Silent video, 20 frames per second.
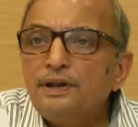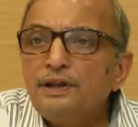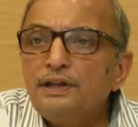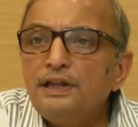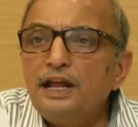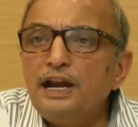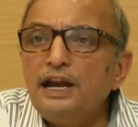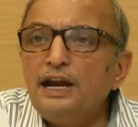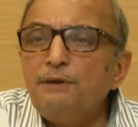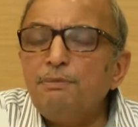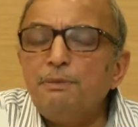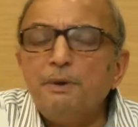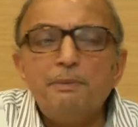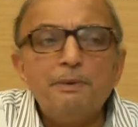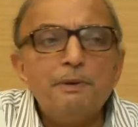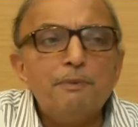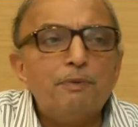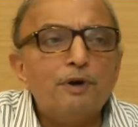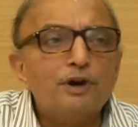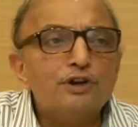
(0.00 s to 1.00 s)
then it may
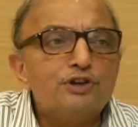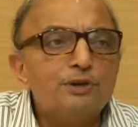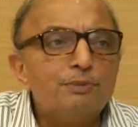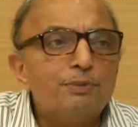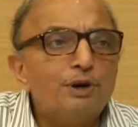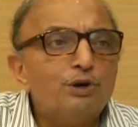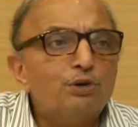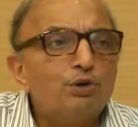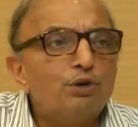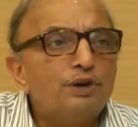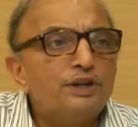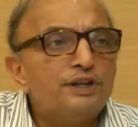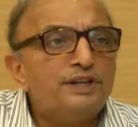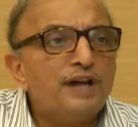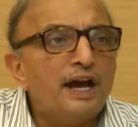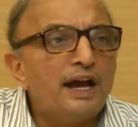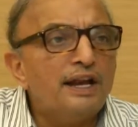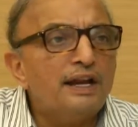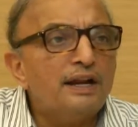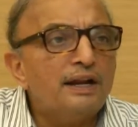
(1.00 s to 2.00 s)
be possible to
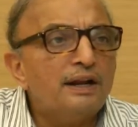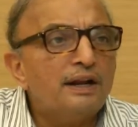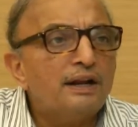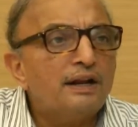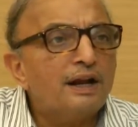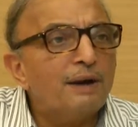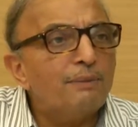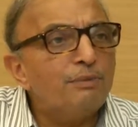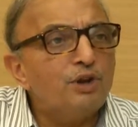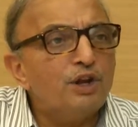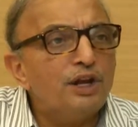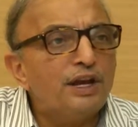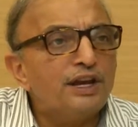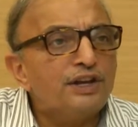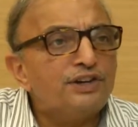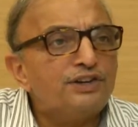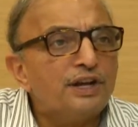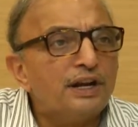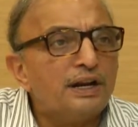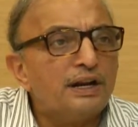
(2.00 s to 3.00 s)
design
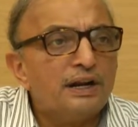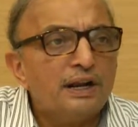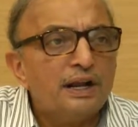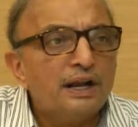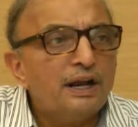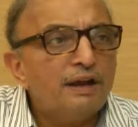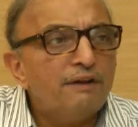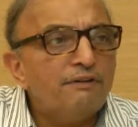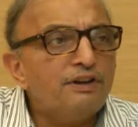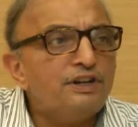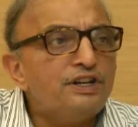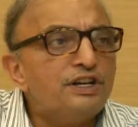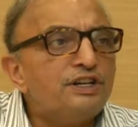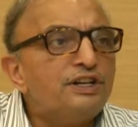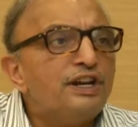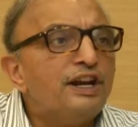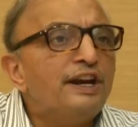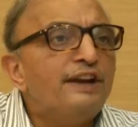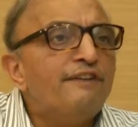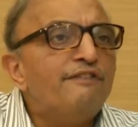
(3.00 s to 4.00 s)
communication which is
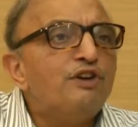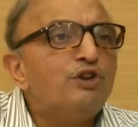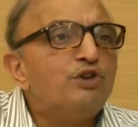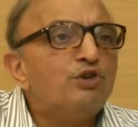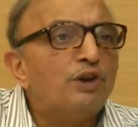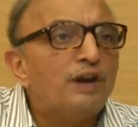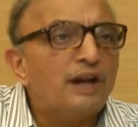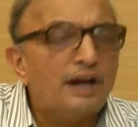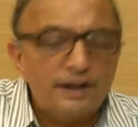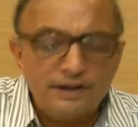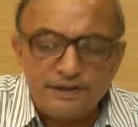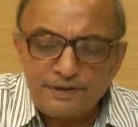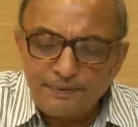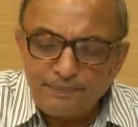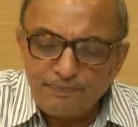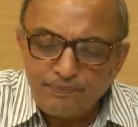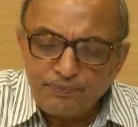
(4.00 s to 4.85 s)
individualized.